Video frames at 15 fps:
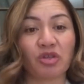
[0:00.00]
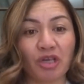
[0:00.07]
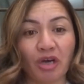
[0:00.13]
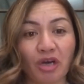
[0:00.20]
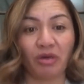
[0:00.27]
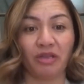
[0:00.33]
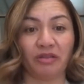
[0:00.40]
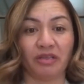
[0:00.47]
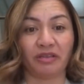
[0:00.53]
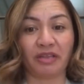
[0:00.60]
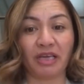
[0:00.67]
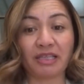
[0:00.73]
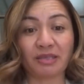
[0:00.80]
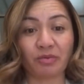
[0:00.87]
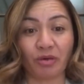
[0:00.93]
has shown
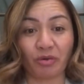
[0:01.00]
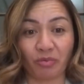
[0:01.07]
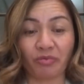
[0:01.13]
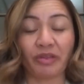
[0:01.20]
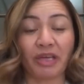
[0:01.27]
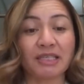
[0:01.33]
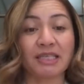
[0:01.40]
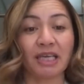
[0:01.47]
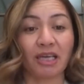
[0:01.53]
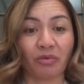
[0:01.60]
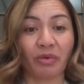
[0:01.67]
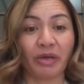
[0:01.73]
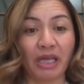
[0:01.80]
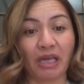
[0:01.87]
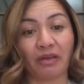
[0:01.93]
that that's
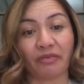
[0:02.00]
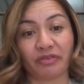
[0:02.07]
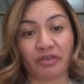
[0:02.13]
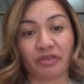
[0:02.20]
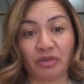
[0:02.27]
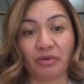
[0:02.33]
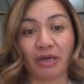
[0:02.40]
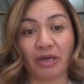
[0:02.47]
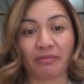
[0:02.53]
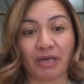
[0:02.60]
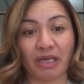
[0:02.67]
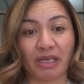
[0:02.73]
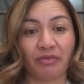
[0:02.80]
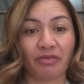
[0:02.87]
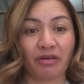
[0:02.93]
how we have to do our
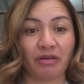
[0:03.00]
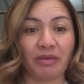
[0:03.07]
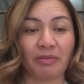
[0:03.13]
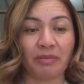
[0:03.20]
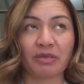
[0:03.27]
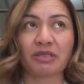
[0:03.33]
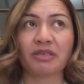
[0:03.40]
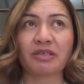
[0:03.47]
mahi for our people.